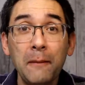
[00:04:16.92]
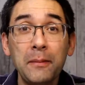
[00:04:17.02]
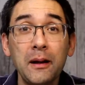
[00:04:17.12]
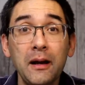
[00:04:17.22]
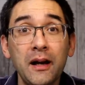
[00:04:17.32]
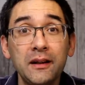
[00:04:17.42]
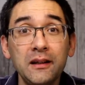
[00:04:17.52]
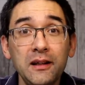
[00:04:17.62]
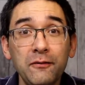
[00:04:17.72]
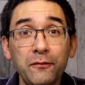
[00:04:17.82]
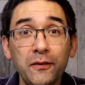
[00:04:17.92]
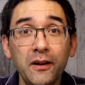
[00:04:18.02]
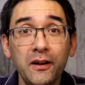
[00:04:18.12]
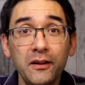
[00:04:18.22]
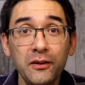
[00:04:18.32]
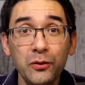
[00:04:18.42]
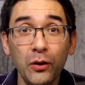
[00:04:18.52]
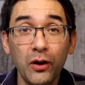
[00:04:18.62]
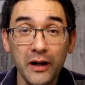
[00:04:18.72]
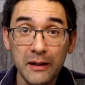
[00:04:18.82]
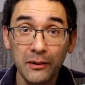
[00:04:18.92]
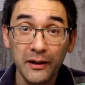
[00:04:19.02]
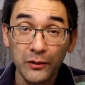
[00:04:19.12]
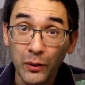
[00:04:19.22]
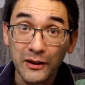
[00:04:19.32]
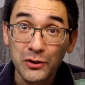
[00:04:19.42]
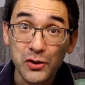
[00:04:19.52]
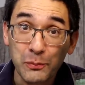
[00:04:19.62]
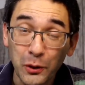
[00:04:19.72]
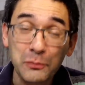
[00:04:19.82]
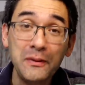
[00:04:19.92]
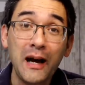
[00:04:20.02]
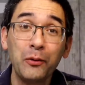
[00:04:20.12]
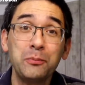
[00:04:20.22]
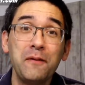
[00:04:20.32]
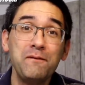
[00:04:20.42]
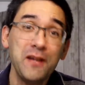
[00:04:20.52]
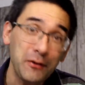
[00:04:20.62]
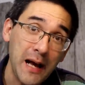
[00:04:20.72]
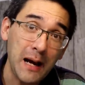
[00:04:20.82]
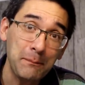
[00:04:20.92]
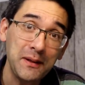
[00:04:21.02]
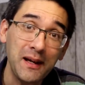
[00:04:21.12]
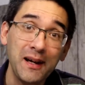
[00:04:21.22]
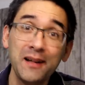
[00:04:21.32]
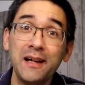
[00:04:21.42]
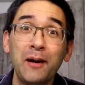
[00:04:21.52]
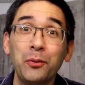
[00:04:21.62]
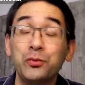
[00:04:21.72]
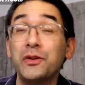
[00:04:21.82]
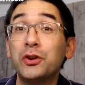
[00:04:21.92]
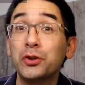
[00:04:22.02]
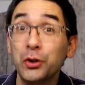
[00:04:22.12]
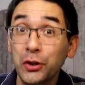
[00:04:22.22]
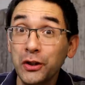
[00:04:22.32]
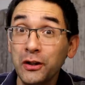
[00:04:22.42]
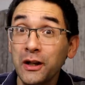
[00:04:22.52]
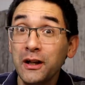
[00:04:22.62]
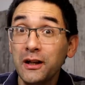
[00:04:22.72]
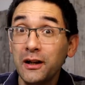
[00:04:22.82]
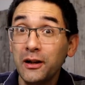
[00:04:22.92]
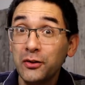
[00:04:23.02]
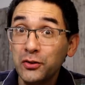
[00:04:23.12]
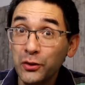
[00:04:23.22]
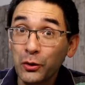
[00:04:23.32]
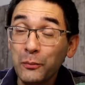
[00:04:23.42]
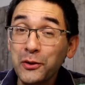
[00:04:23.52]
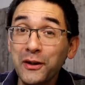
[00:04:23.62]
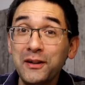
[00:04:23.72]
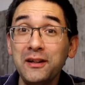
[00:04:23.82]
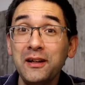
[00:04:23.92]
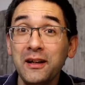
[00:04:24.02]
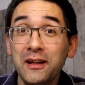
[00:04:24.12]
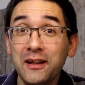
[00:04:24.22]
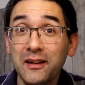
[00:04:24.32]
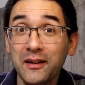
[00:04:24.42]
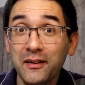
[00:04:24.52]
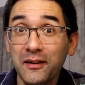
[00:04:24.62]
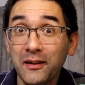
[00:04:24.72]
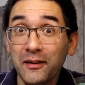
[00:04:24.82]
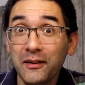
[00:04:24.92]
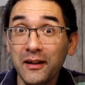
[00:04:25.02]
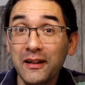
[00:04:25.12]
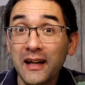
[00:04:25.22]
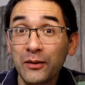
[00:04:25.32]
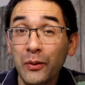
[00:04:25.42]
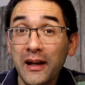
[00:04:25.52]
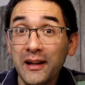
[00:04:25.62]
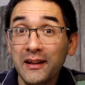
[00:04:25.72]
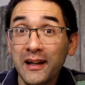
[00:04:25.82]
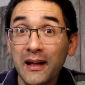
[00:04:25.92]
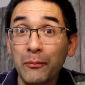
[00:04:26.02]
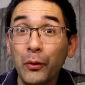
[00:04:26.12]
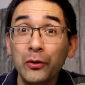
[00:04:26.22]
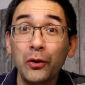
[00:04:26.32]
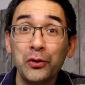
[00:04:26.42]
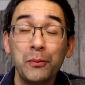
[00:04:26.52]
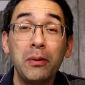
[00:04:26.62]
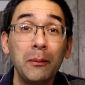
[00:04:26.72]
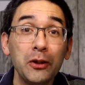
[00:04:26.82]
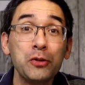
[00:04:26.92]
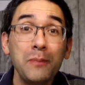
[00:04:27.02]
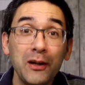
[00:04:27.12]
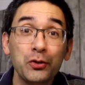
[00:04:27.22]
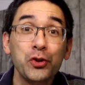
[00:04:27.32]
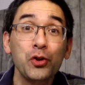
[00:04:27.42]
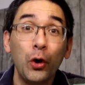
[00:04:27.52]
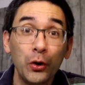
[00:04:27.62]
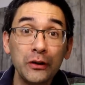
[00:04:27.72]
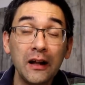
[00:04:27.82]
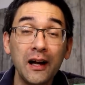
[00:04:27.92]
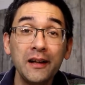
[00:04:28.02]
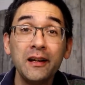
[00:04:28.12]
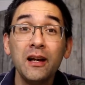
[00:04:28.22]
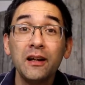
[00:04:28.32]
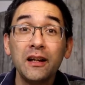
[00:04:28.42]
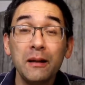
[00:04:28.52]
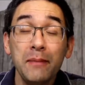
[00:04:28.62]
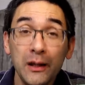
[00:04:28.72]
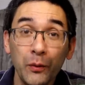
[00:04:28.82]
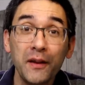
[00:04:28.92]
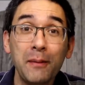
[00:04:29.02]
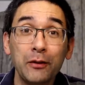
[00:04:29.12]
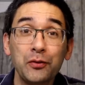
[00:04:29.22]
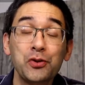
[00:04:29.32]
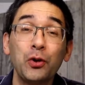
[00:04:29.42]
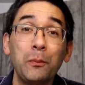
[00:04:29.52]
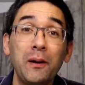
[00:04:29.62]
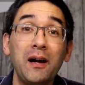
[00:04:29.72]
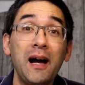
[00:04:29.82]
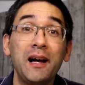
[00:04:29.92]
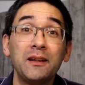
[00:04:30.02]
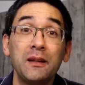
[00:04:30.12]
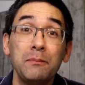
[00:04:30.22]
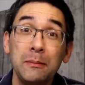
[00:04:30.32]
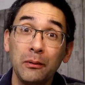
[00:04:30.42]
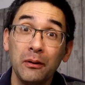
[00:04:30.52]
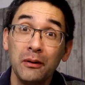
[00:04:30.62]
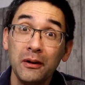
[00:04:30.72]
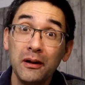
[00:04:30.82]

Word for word: Um, and if uh, you are able and willing to support me, I would be very happy, and I would return uh, to the community Uh, in that way, in that I'm going to also publish pictures online that I made with a microscope, uh, and the people